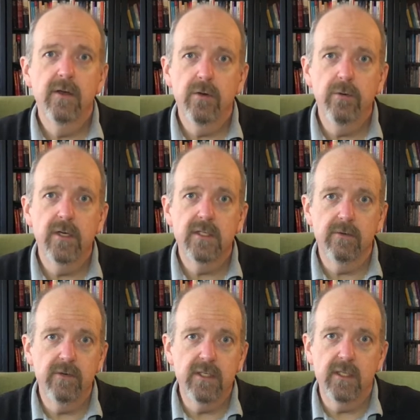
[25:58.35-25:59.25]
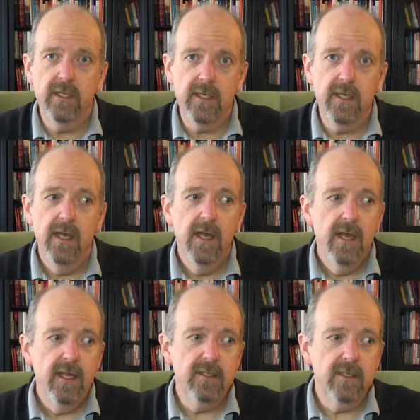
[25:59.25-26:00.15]
who was the recently
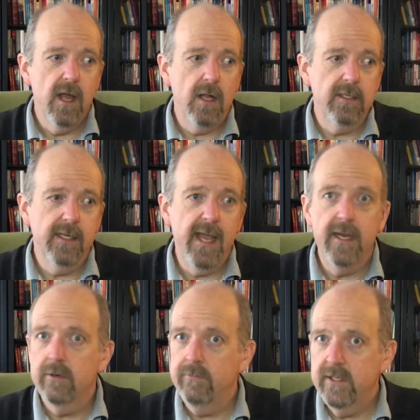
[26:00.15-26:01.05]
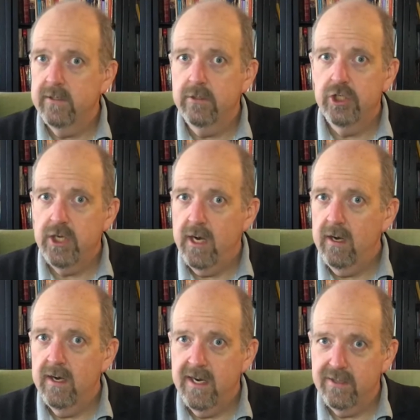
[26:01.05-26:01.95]
installed Canada Research Chair
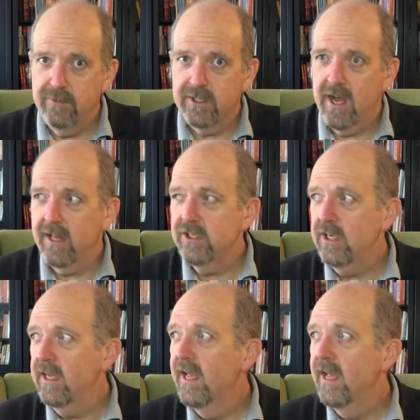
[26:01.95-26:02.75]
in ethnomusicology,